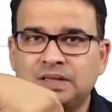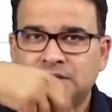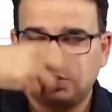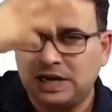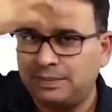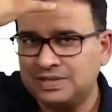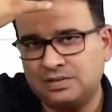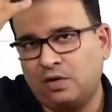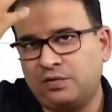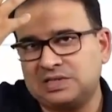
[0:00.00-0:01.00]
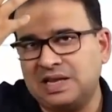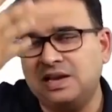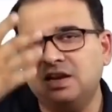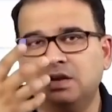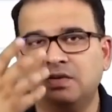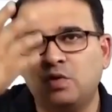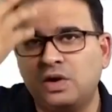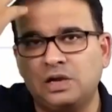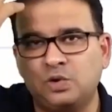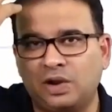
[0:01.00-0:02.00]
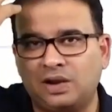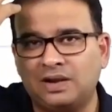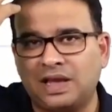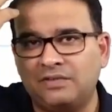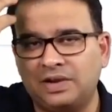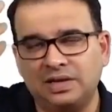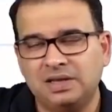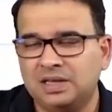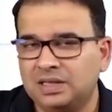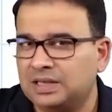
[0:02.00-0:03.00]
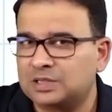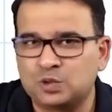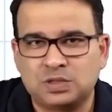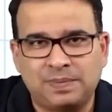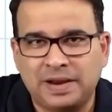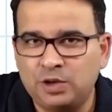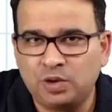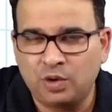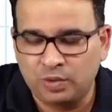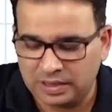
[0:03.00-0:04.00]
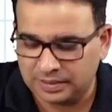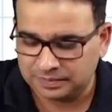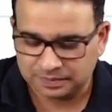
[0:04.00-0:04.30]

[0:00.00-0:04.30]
So that means obviously any nerve going into cranial cavity is to supply dura only.